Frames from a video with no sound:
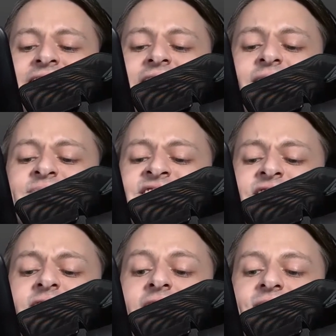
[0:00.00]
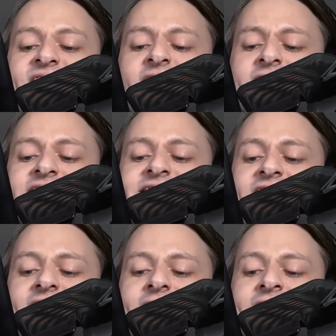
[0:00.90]
I I'm sure I'm very
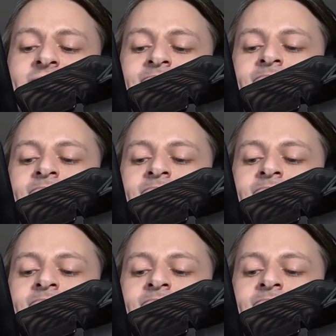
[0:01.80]
sorry.